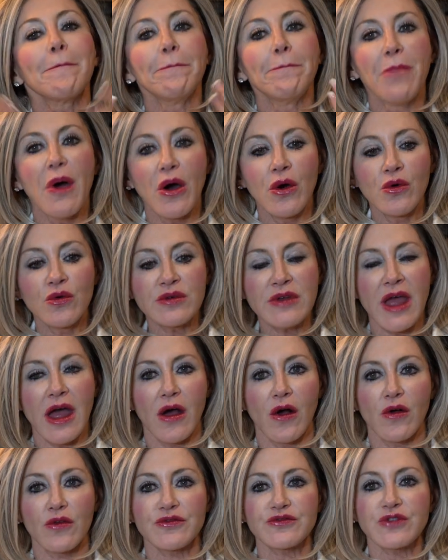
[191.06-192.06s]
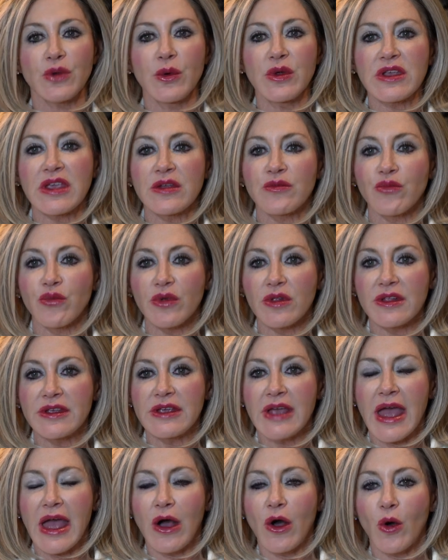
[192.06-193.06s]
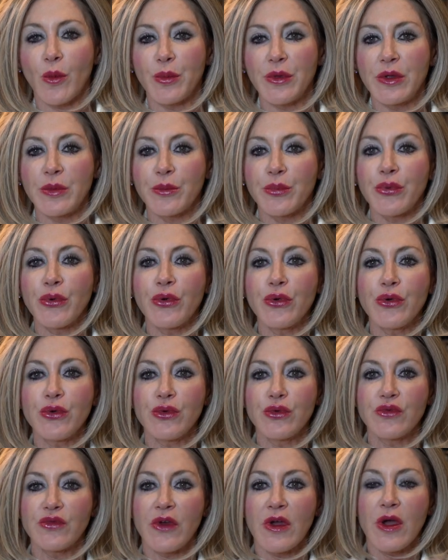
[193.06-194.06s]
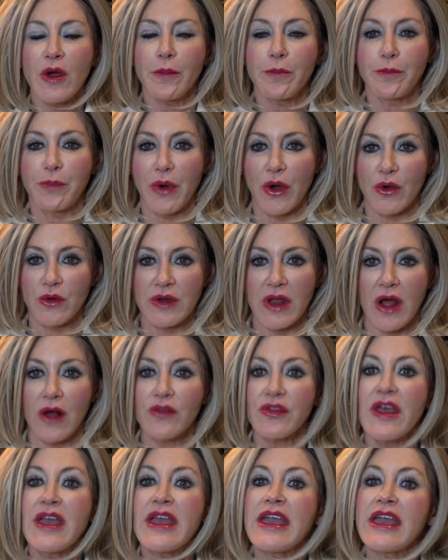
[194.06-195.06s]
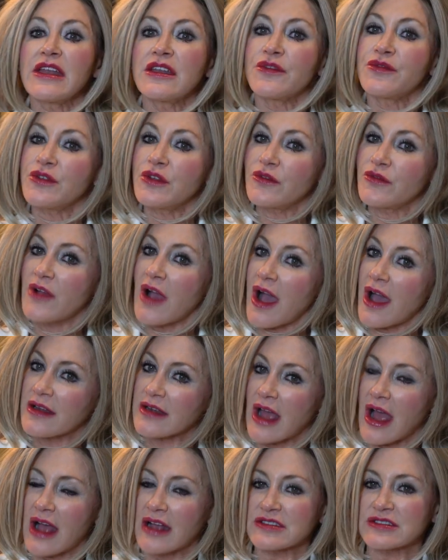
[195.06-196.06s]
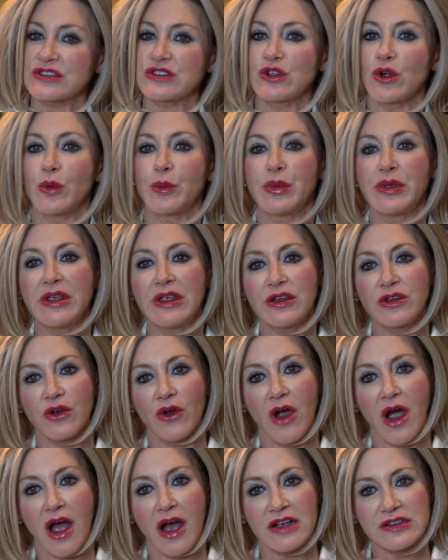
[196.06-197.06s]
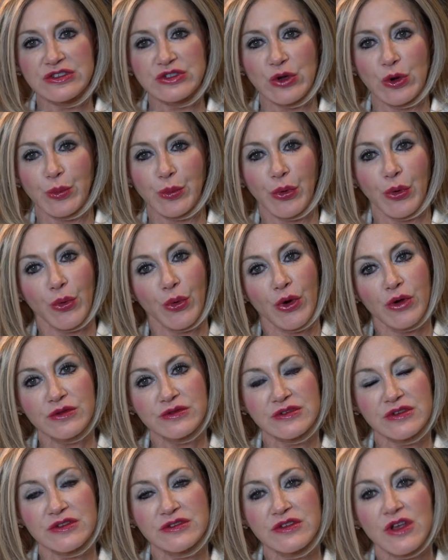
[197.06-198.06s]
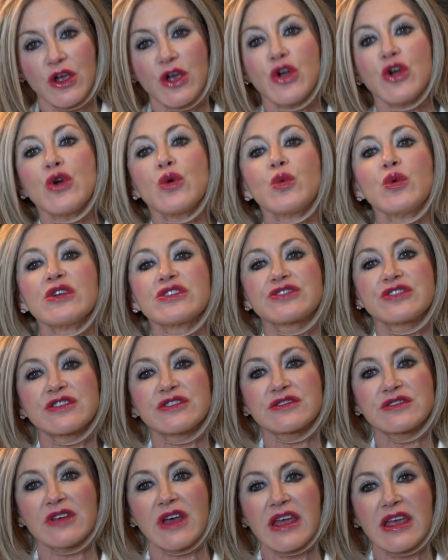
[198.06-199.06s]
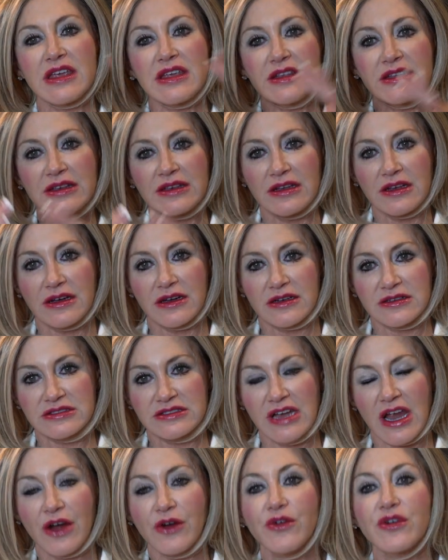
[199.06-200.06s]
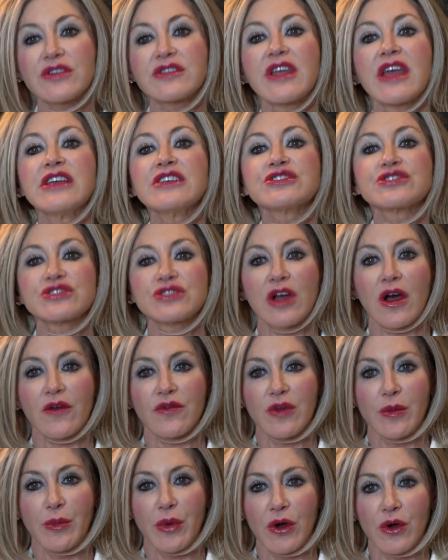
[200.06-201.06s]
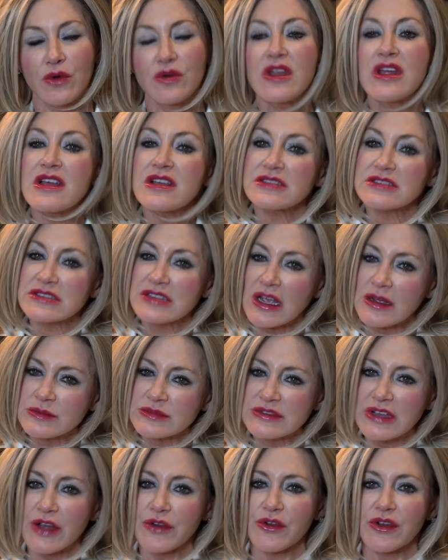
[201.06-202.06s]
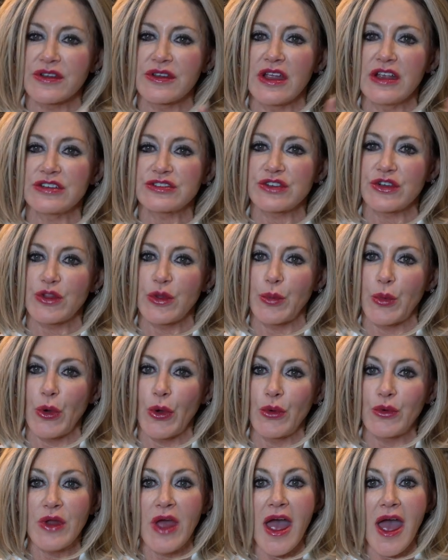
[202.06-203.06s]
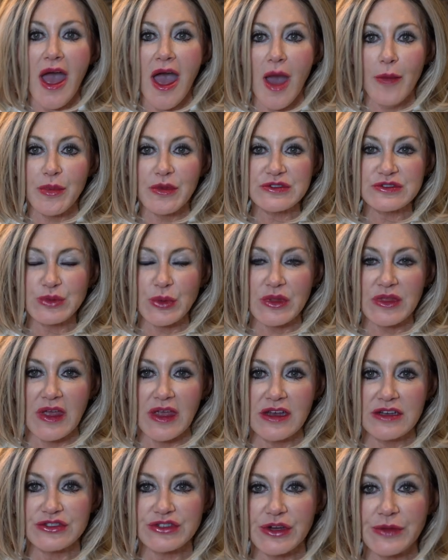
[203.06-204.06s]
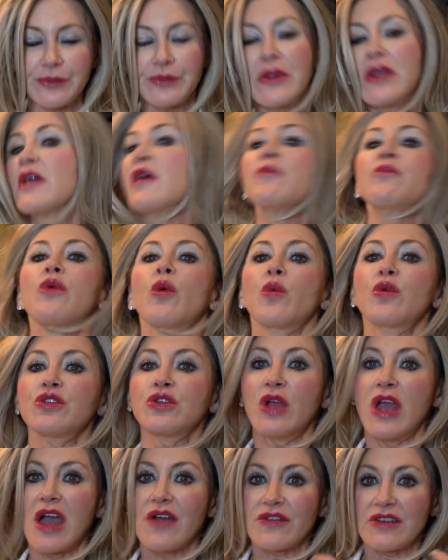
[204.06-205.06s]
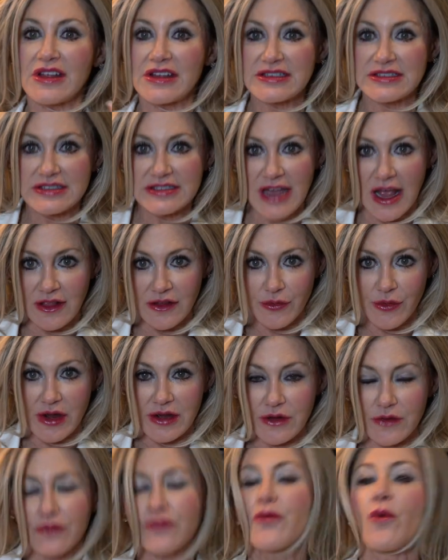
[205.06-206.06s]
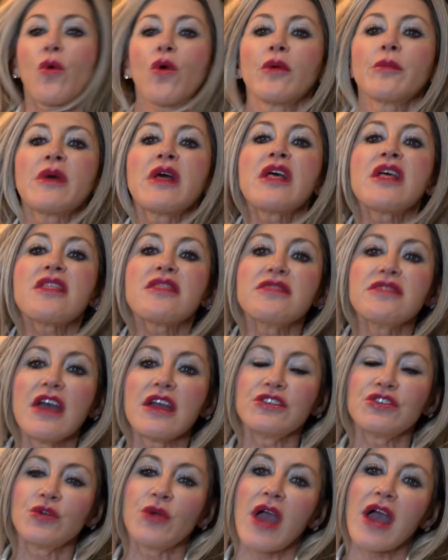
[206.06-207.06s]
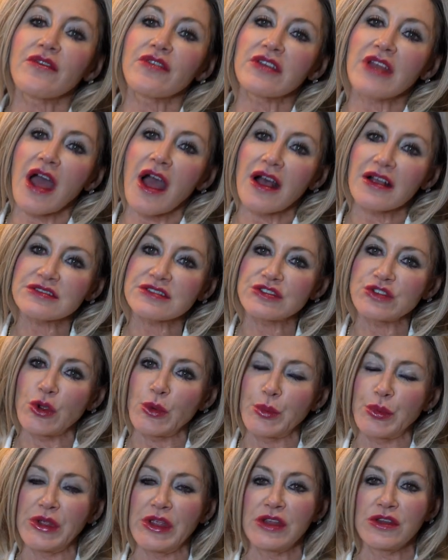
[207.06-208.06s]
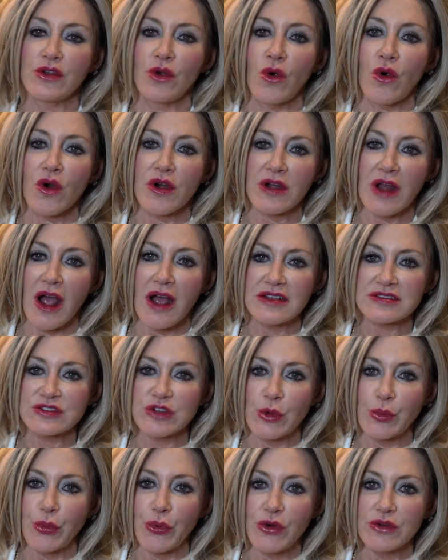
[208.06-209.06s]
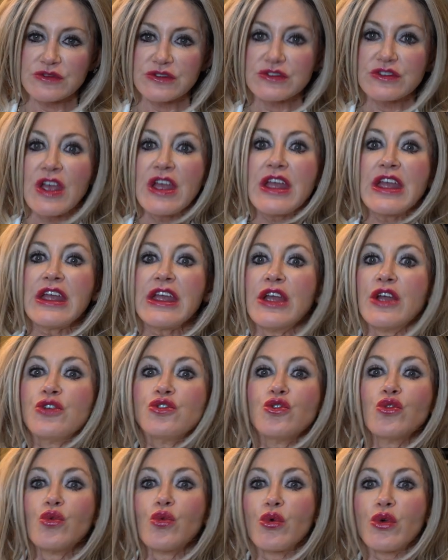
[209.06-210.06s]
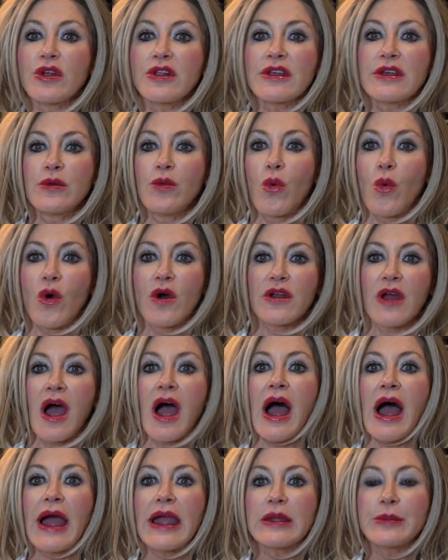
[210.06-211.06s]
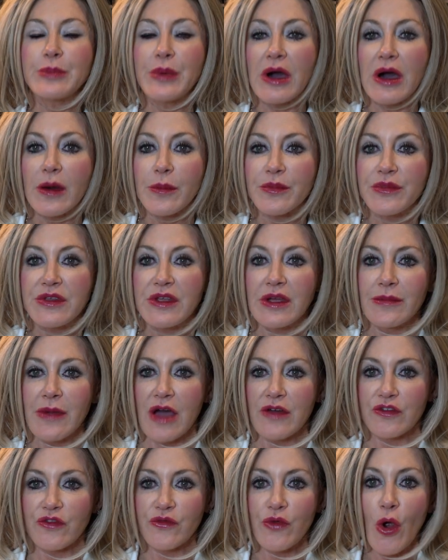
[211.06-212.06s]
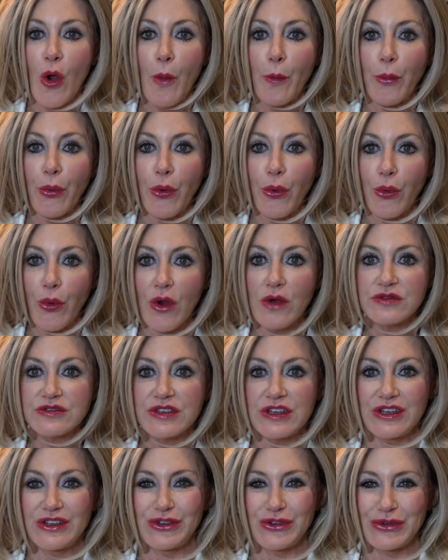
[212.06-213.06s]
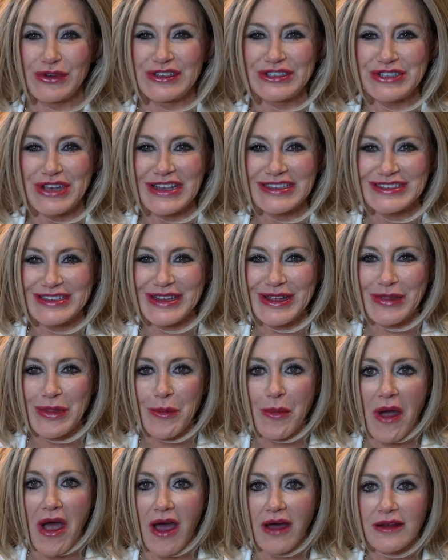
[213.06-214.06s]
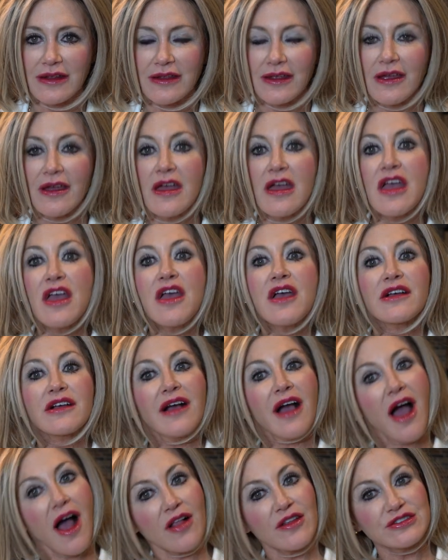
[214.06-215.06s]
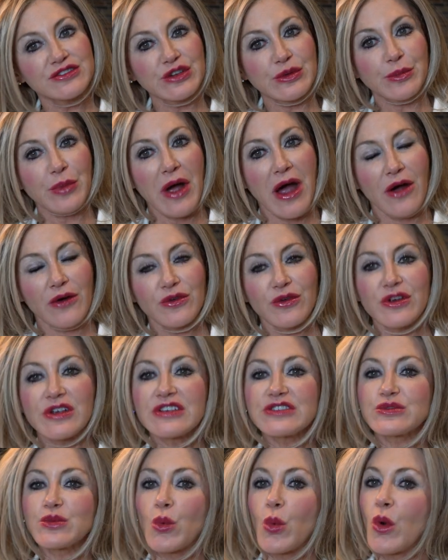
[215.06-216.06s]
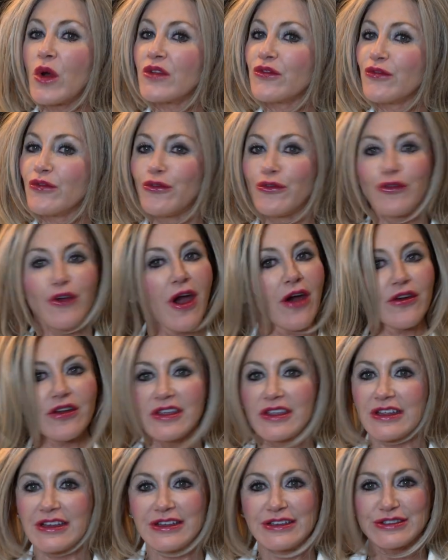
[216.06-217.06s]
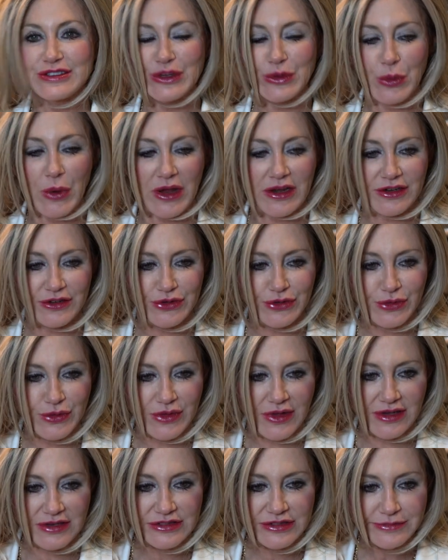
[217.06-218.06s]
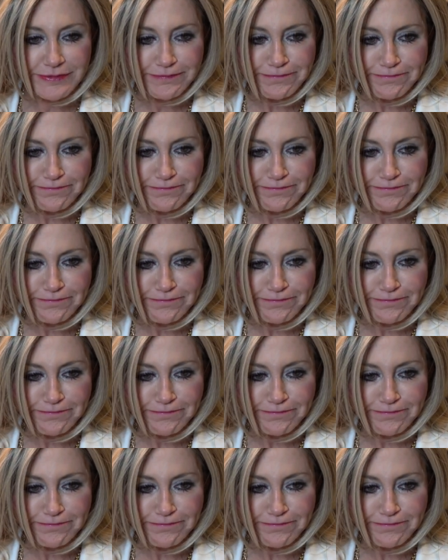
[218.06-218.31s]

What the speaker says: bone health, so it can really help improve bone health. And if you've got osteopenia or osteoporosis, which is a degradation of the bone, some degradation of the bone happens with aging. But when you have an accelerated form, then you have an osteopenia or an osteoporosis. And you really want to hype up the amount of protein you're ingesting in the body. Collagen powder is one very easy way to do this.